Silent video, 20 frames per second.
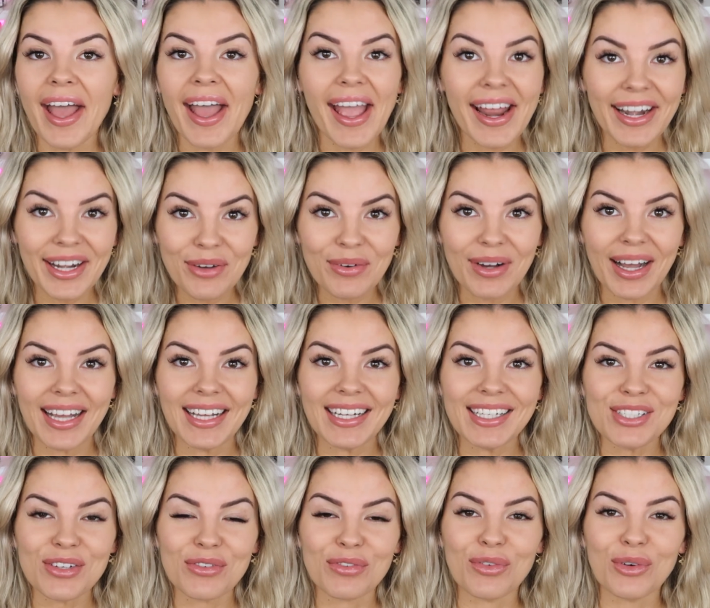
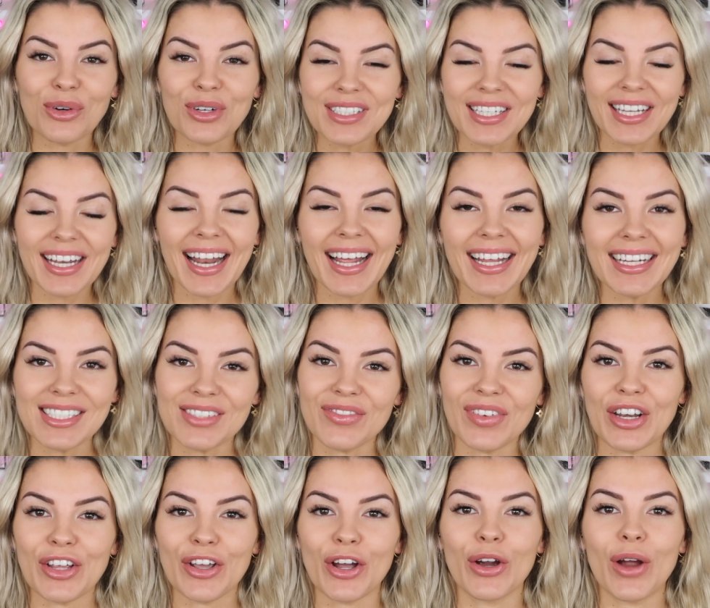Anyways, for today's
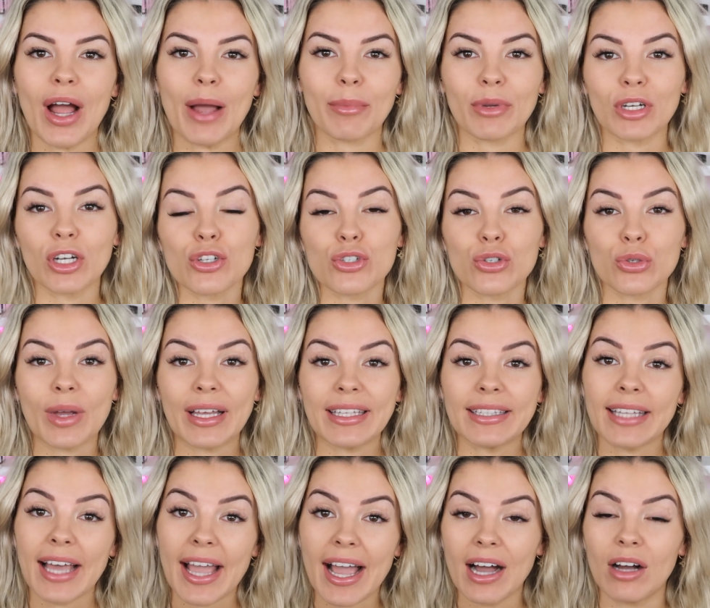video, I'm gonna do a
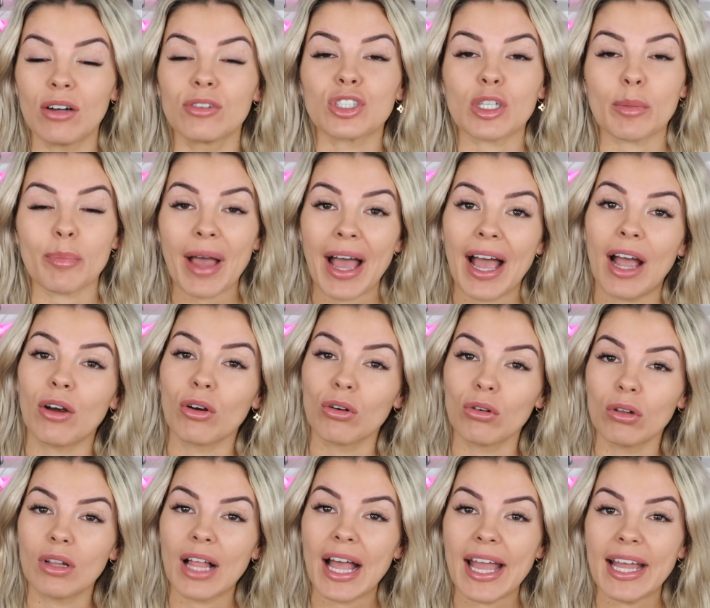lounge
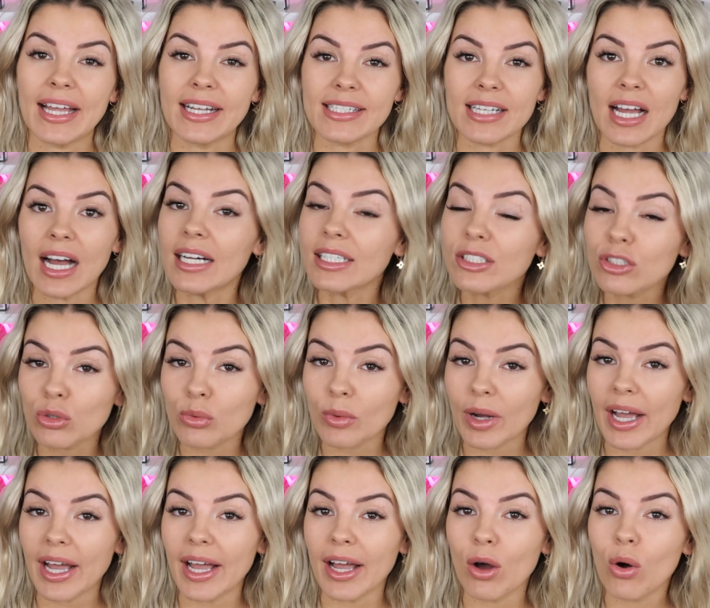apparel and
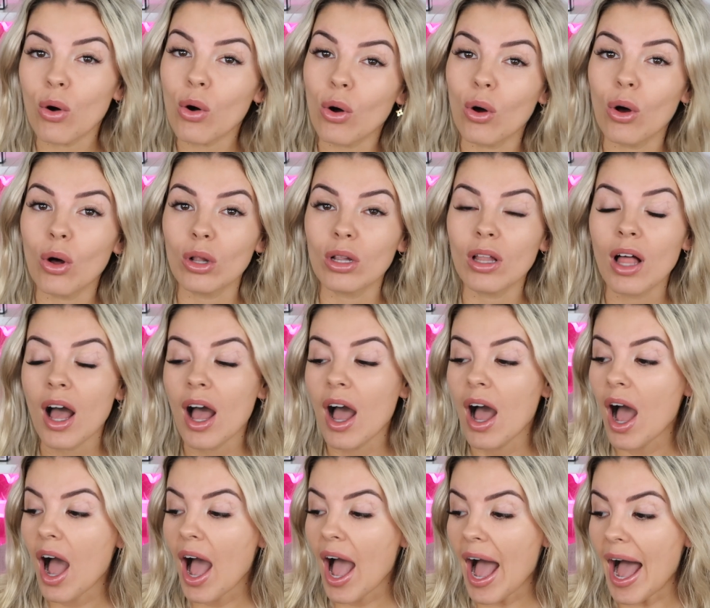underwear haul.
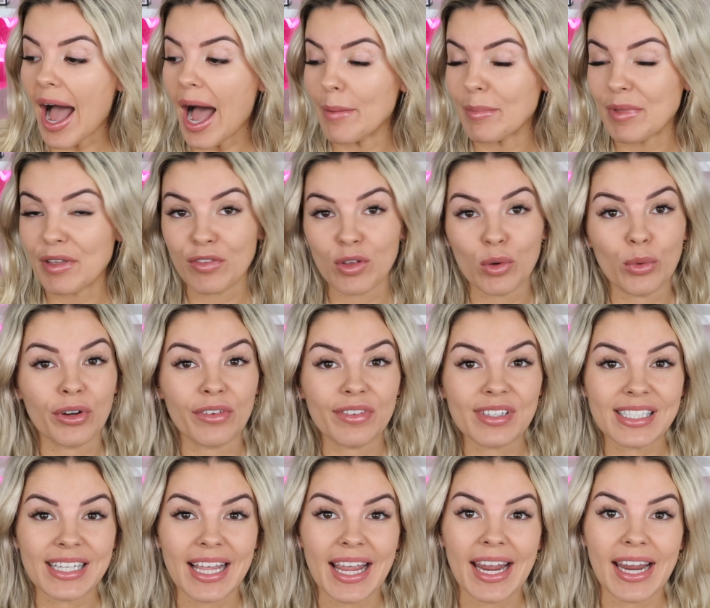Um, if you would have
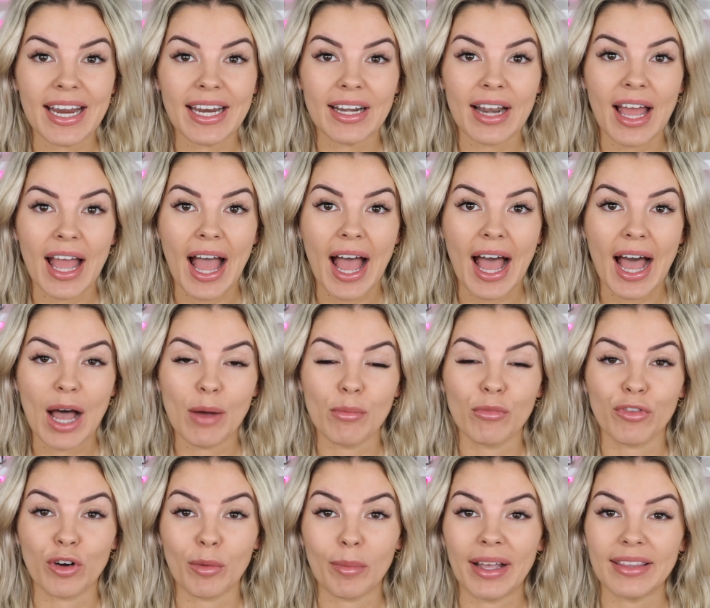seen um,
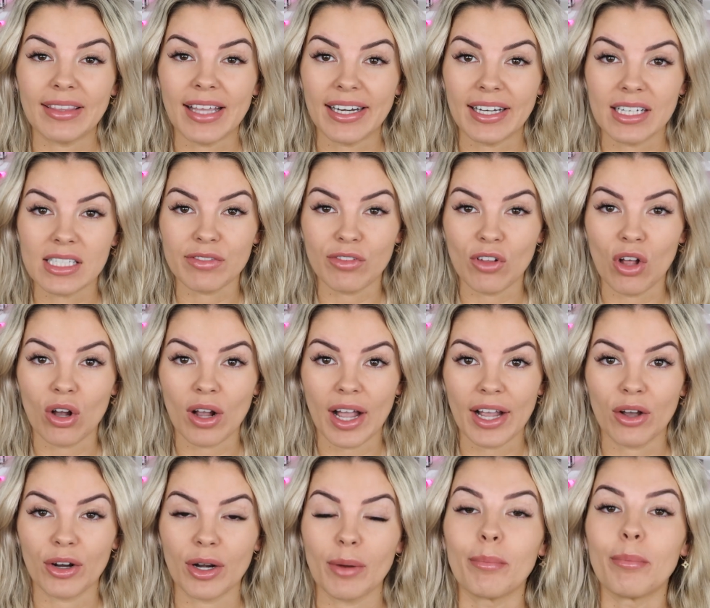from my latest vlog,
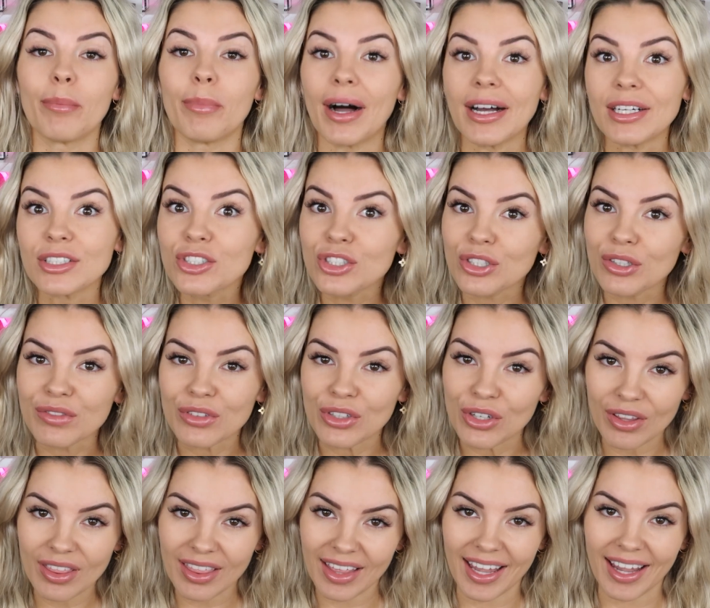I got a bunch of
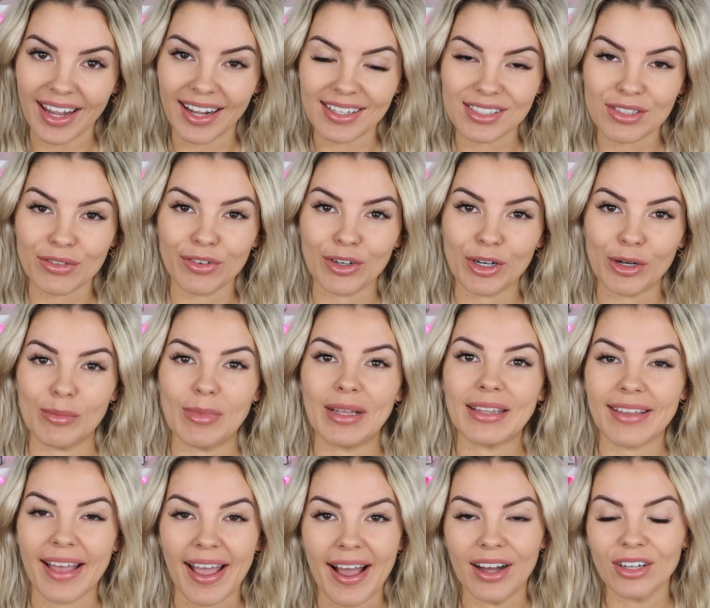new things from
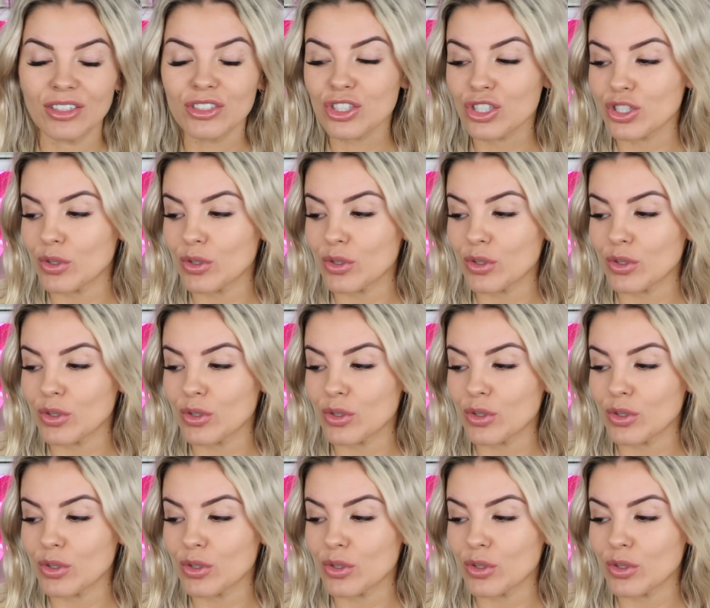Lounge.